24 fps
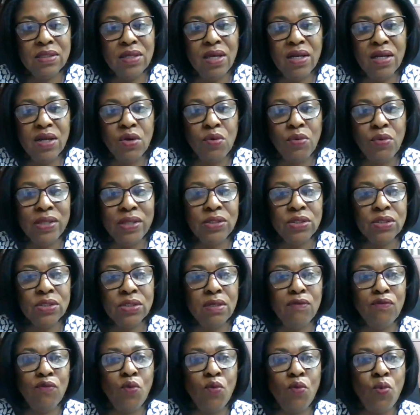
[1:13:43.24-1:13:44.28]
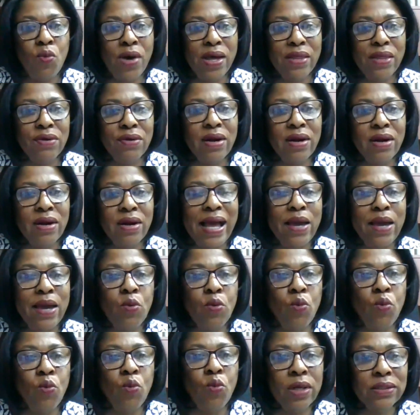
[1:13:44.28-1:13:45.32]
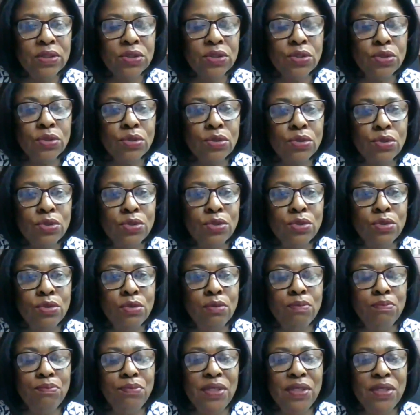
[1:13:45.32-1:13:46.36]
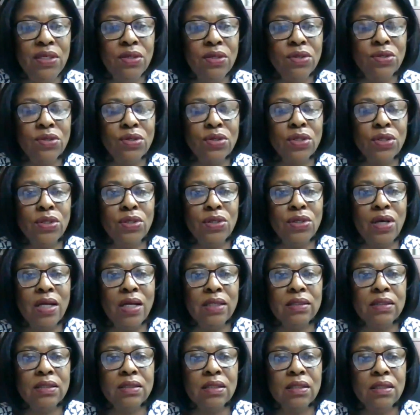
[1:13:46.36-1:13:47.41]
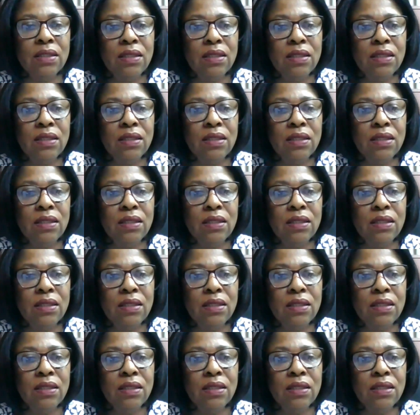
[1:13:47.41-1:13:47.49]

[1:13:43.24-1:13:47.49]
It's not a question of whether I want to be or not.